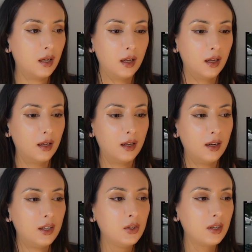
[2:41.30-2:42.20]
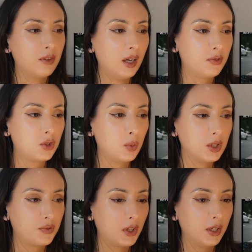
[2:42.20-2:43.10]
Look, they have so
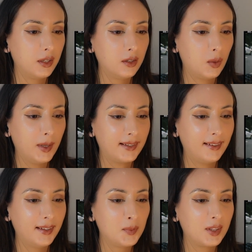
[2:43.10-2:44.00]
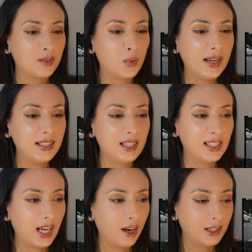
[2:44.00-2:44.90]
much fun. Oh my god. But what is
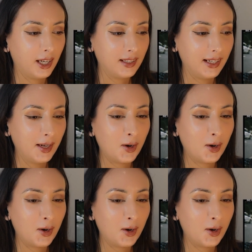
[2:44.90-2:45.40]
this haircut, Leo?